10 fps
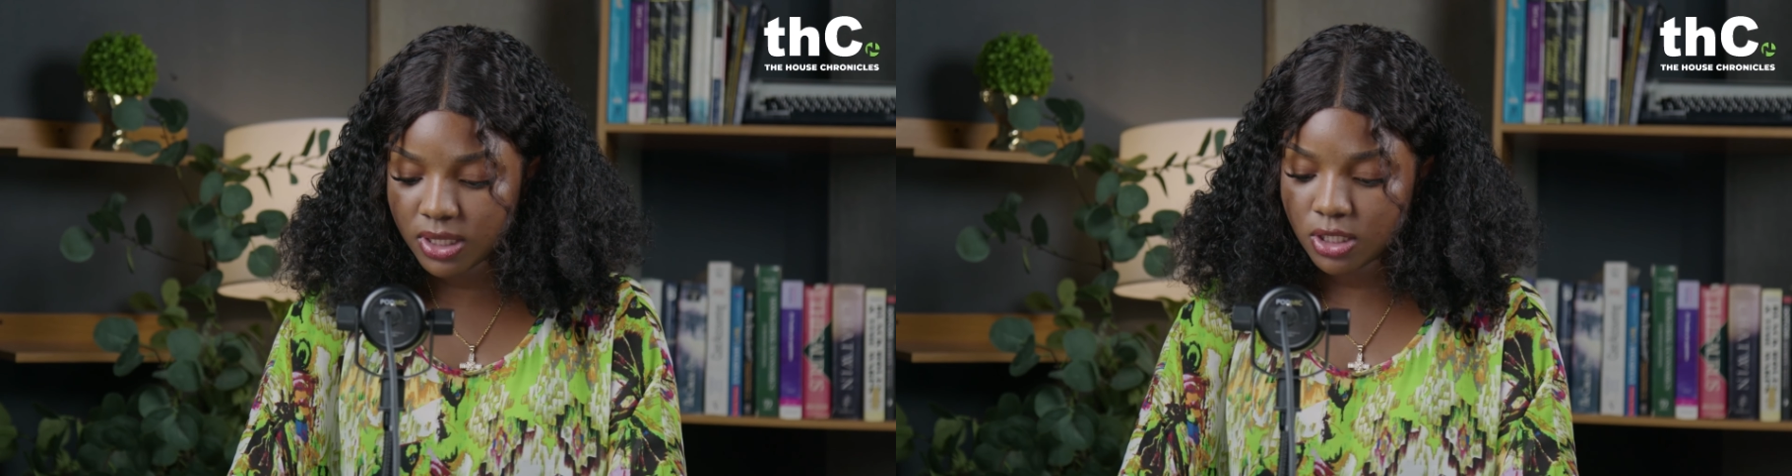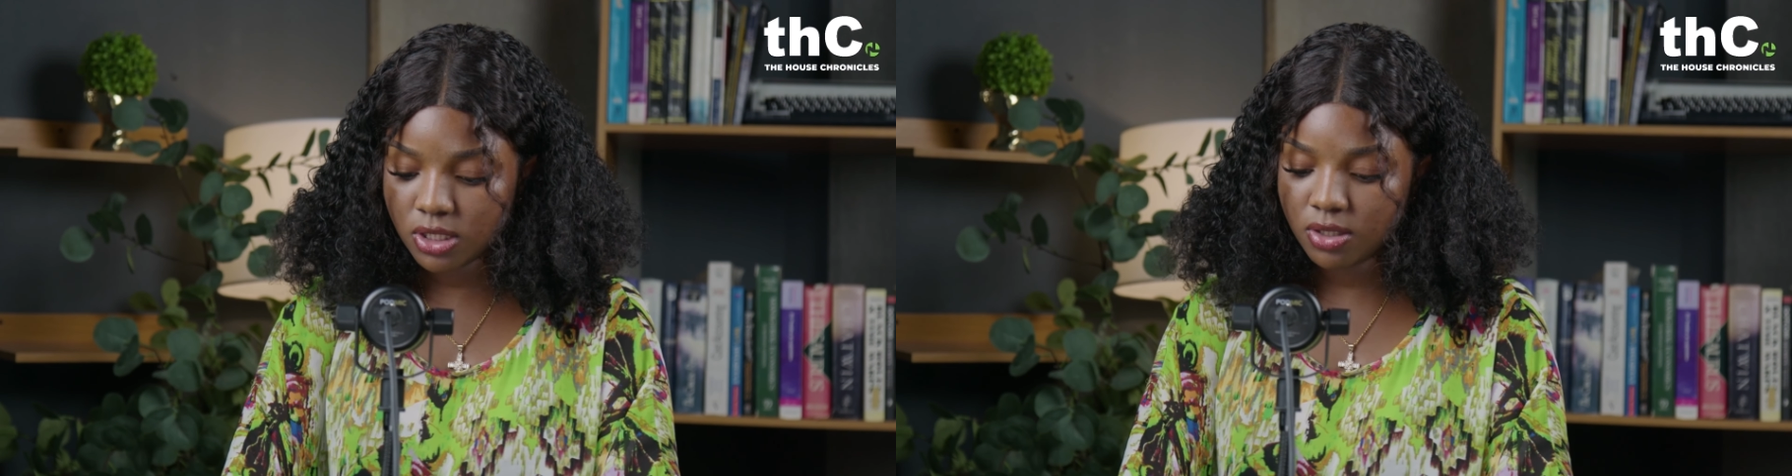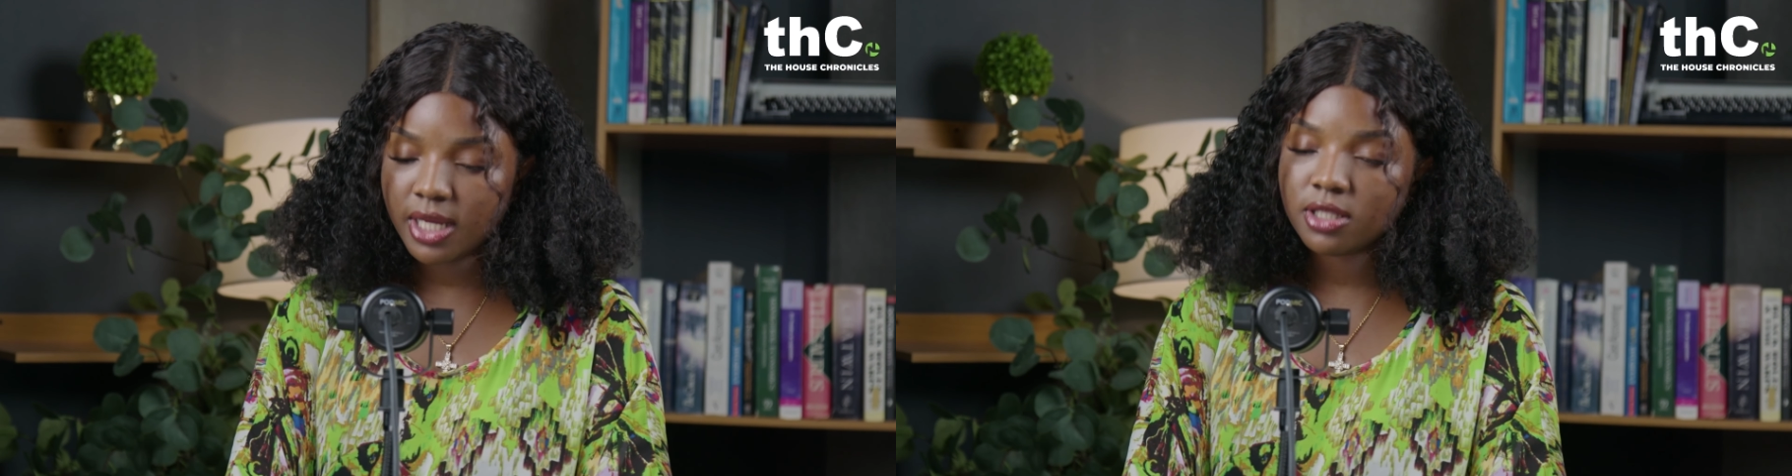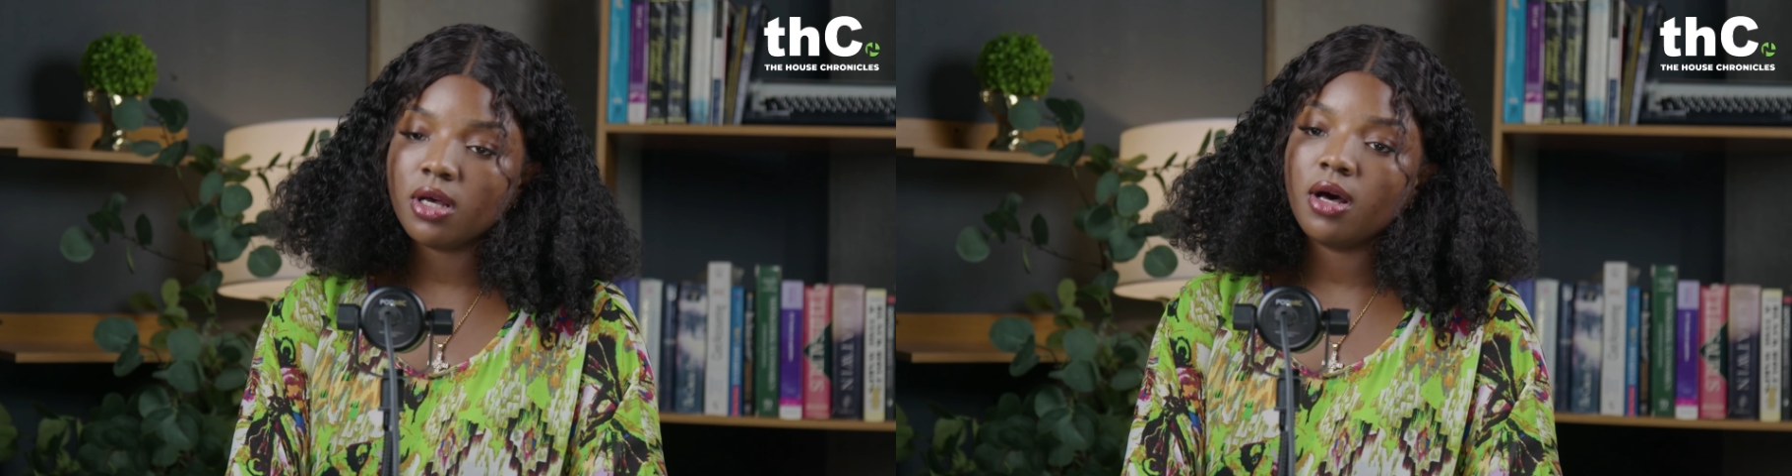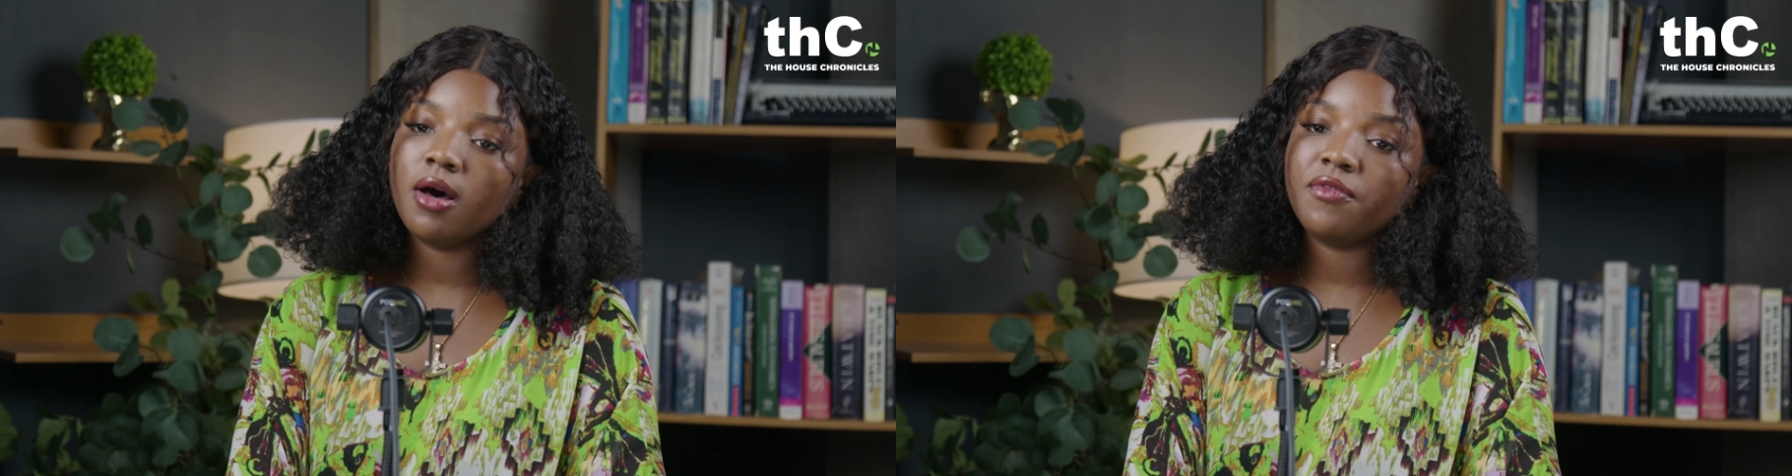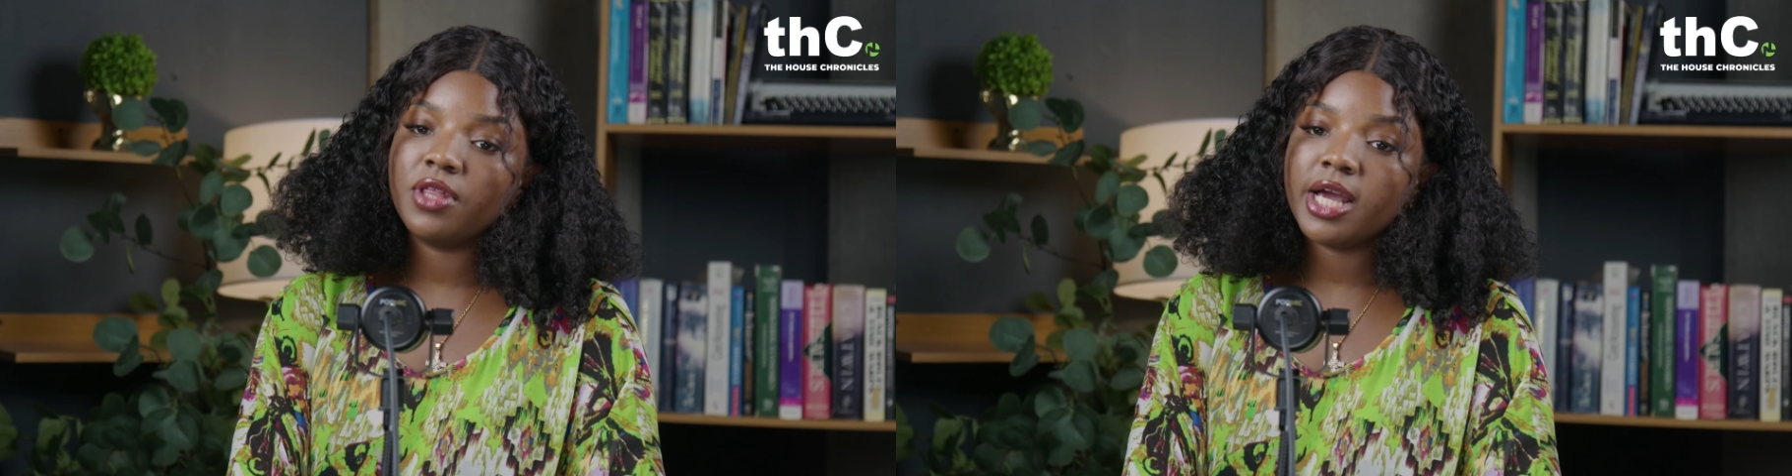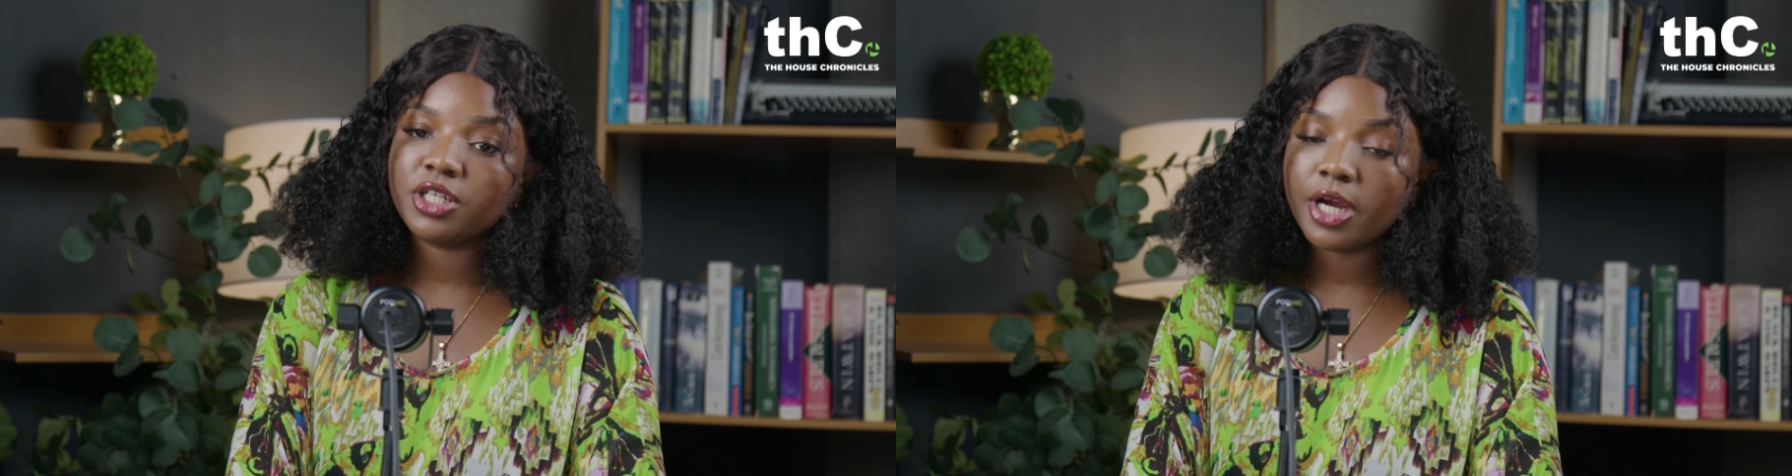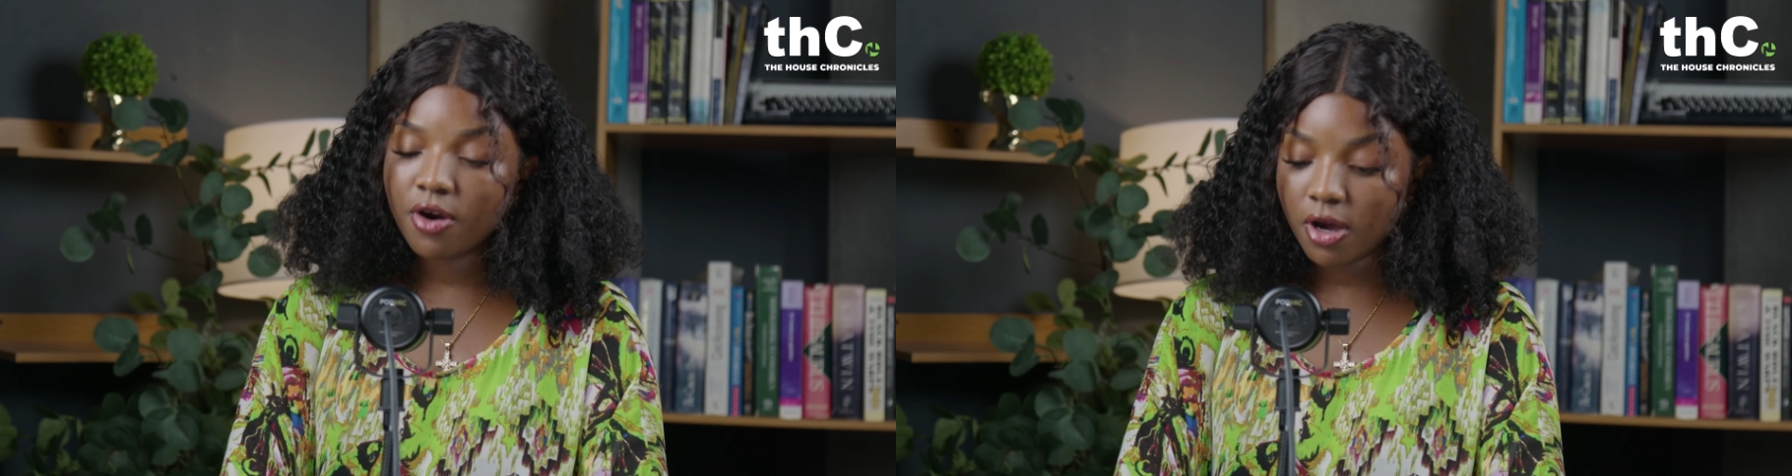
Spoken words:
student of the Ajayi Crowther